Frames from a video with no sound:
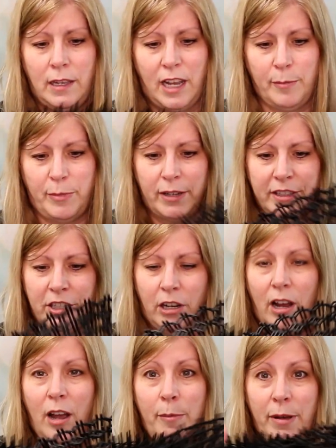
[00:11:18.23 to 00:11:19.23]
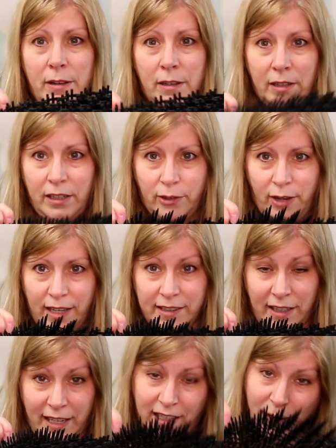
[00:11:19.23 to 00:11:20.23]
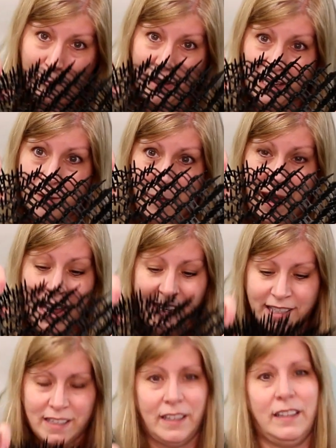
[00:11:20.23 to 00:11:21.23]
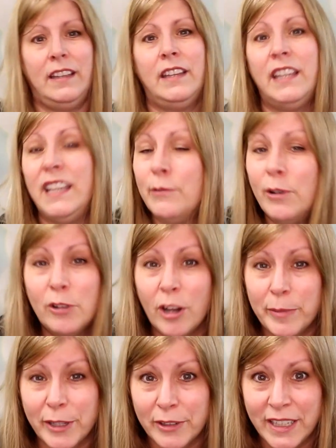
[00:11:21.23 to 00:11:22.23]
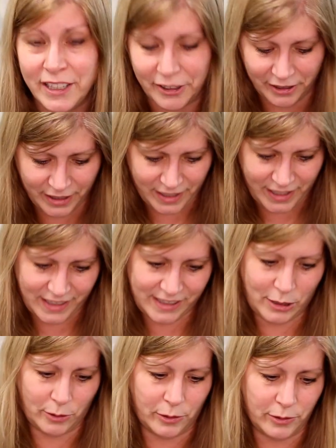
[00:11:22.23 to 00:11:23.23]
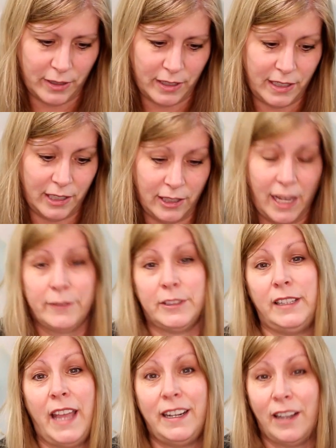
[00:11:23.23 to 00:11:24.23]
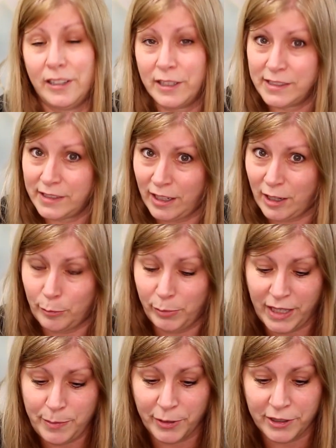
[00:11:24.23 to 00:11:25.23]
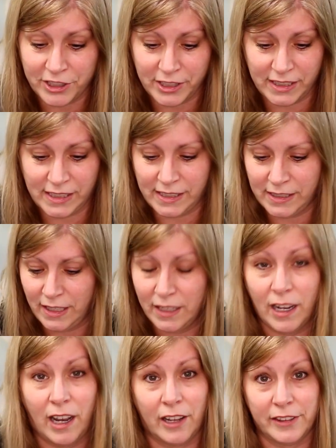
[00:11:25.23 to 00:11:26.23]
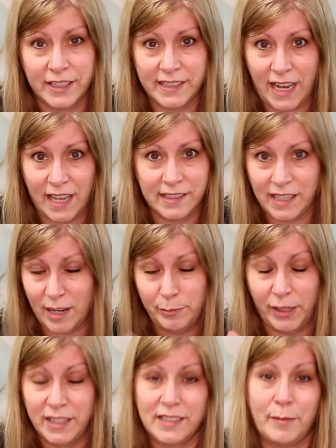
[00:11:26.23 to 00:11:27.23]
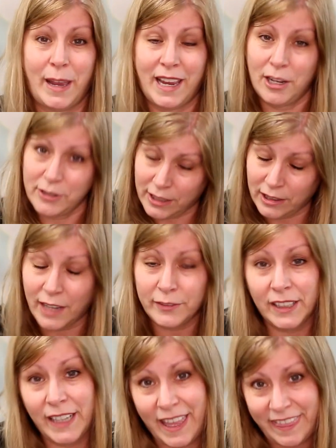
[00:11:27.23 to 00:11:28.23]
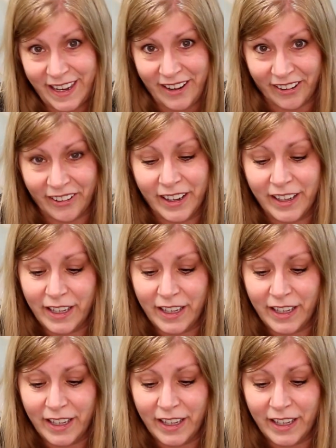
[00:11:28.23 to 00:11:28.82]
up on top, you know, has like a mat, he won't go up there either. So he'll have to land on his plate perches, on the stands that I place in my house. He'll have to land there.